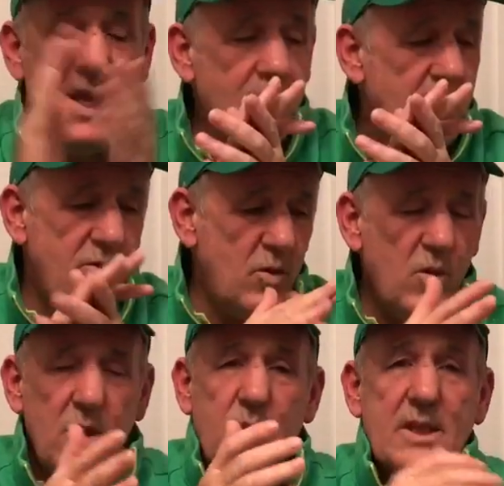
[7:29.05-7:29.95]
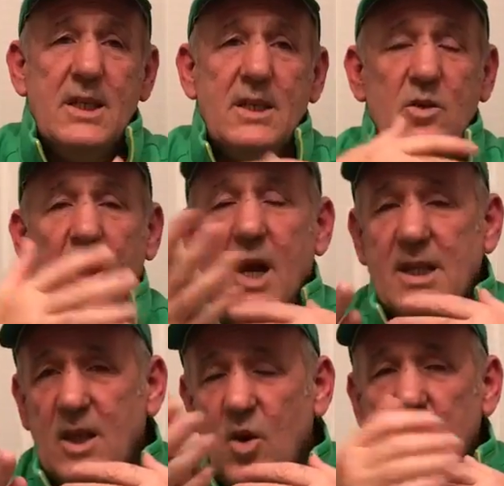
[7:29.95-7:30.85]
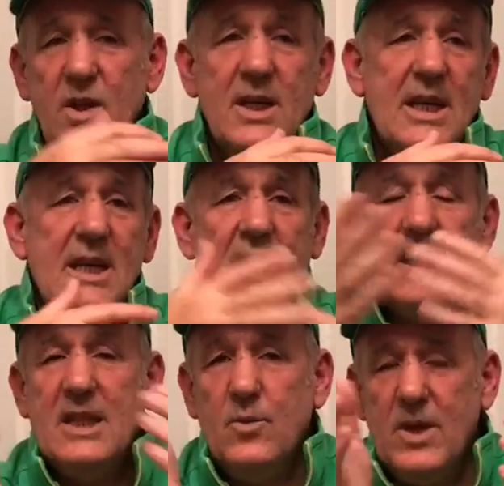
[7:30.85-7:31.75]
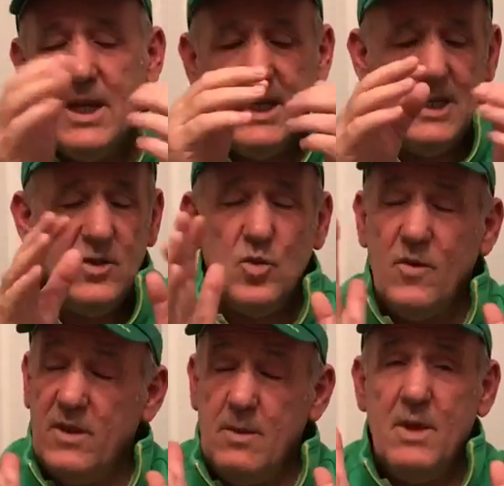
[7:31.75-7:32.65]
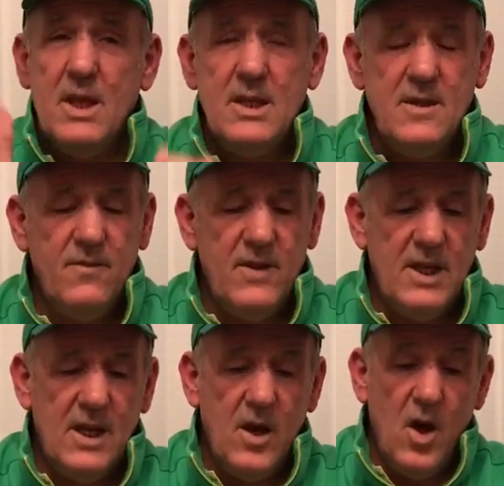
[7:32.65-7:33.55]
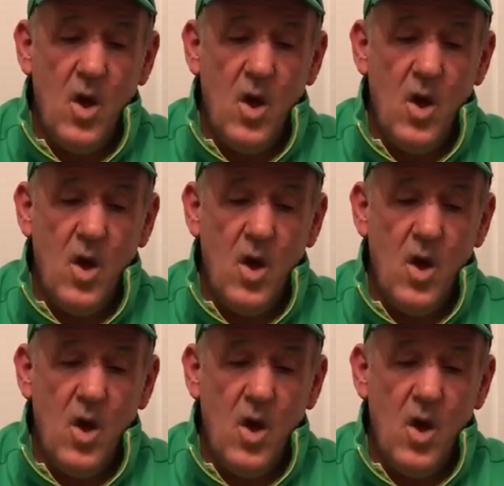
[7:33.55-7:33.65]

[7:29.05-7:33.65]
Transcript: But it totally wasted, so I had to order again, I had to wait again. So I've learned my lesson for there.